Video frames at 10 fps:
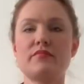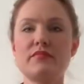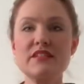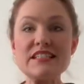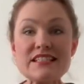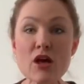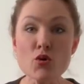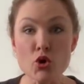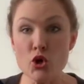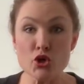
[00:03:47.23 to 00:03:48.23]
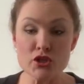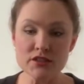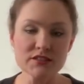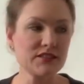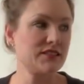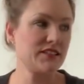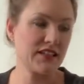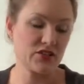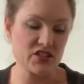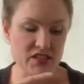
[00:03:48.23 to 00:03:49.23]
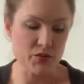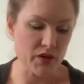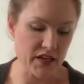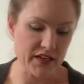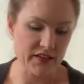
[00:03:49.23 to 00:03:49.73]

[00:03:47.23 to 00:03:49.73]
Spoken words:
She's so good. Now she's twirling.